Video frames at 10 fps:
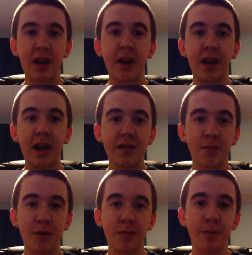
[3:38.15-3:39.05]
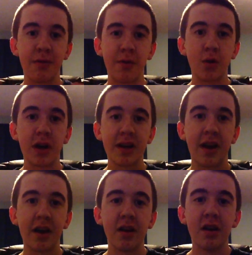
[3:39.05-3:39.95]
and they like to pump up the phone like
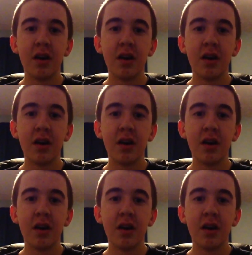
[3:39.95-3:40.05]
that.